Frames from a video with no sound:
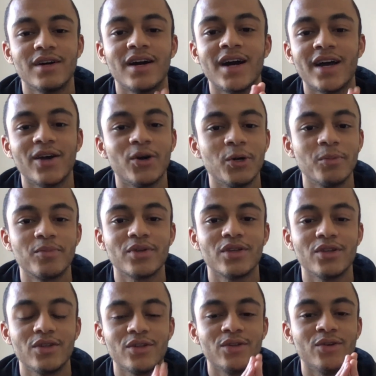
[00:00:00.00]
I hope
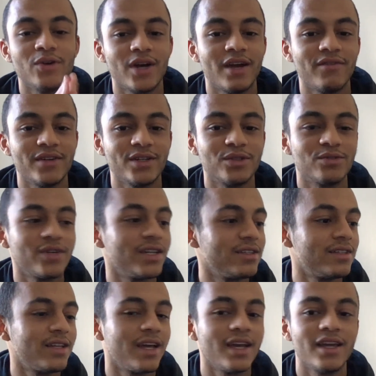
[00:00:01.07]
you're having a great
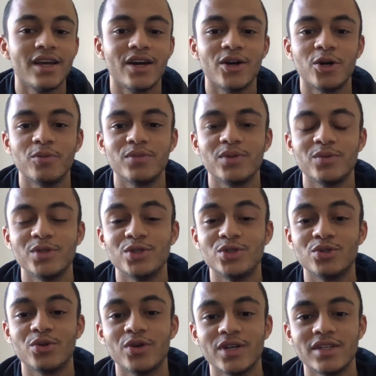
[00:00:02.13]
day. I hope you
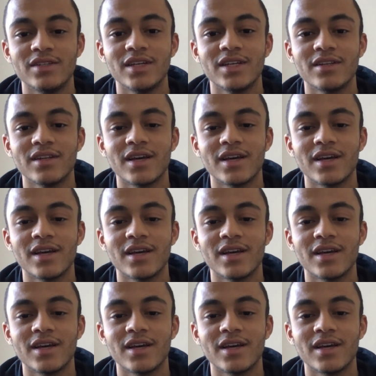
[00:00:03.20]
enjoyed it.